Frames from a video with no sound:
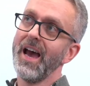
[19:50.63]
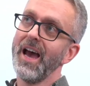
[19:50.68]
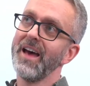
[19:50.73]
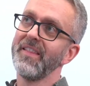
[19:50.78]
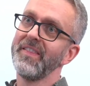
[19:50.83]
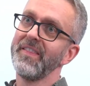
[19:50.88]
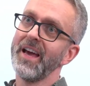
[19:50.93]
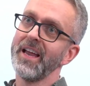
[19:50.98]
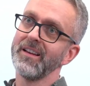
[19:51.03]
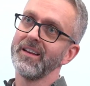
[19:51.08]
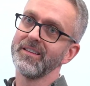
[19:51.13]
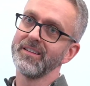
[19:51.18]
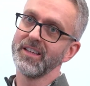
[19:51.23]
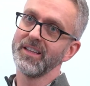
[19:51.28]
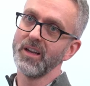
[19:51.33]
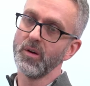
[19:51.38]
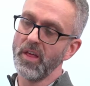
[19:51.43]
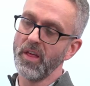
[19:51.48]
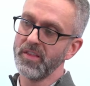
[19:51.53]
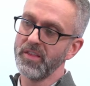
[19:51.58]
And then,
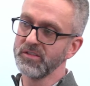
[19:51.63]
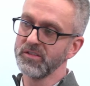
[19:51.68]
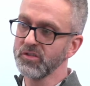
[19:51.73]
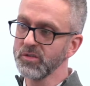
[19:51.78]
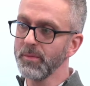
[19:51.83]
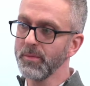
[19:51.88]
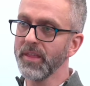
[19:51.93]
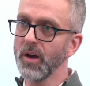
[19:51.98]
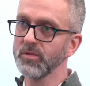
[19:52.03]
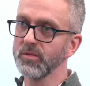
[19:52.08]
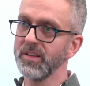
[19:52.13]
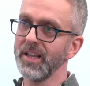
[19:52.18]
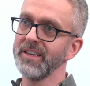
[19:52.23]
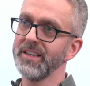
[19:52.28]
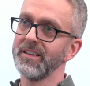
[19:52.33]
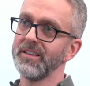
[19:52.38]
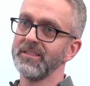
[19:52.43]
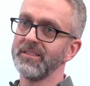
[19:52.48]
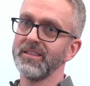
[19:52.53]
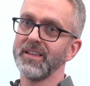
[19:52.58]
some of those
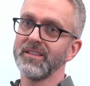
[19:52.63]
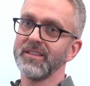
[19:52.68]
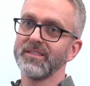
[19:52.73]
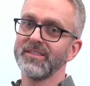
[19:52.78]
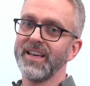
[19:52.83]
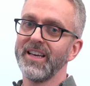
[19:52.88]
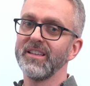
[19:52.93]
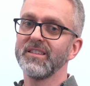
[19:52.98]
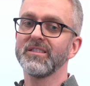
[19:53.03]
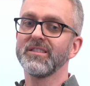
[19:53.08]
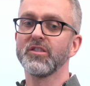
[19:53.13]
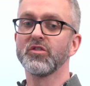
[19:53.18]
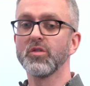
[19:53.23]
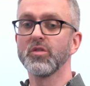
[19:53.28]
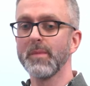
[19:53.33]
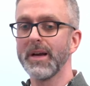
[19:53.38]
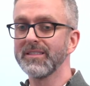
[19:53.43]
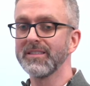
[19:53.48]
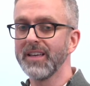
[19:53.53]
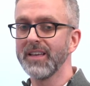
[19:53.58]
lenders, it's to
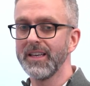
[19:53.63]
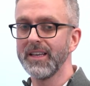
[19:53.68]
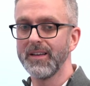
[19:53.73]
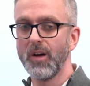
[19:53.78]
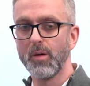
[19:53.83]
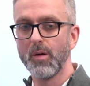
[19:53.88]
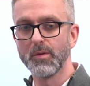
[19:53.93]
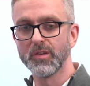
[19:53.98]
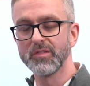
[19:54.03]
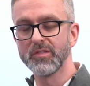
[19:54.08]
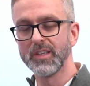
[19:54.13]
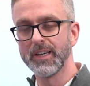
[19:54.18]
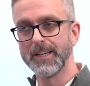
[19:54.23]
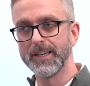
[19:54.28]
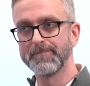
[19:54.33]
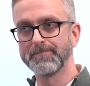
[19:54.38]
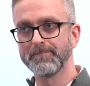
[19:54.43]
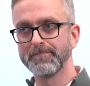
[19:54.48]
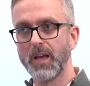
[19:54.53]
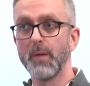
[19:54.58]
some extent almost
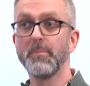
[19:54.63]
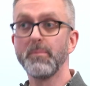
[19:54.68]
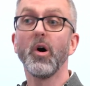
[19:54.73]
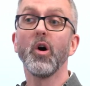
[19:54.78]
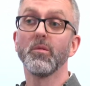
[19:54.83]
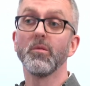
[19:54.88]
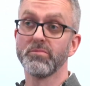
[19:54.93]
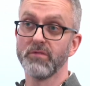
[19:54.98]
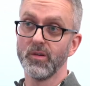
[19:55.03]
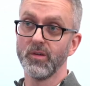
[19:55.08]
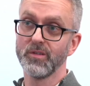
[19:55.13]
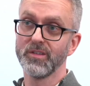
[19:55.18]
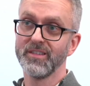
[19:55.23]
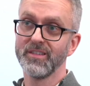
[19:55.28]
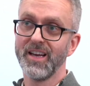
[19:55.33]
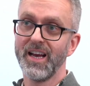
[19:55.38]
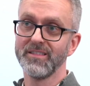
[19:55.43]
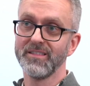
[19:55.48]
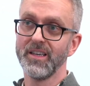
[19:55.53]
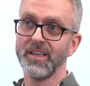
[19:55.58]
a pawnbroker,
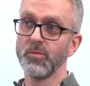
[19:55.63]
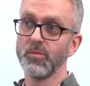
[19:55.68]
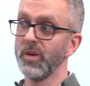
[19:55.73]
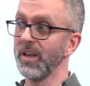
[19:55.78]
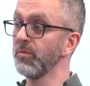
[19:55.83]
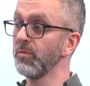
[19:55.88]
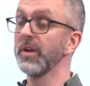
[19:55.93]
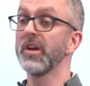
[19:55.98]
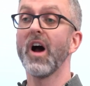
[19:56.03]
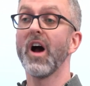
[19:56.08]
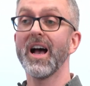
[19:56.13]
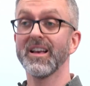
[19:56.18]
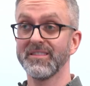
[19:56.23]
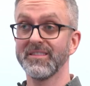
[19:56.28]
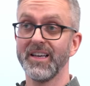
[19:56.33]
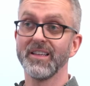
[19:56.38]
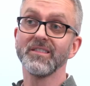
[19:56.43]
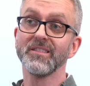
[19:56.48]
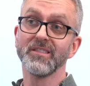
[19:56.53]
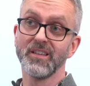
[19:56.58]
as in, well, have we got
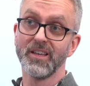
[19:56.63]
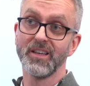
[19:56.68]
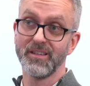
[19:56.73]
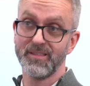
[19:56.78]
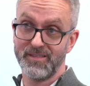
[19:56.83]
assets to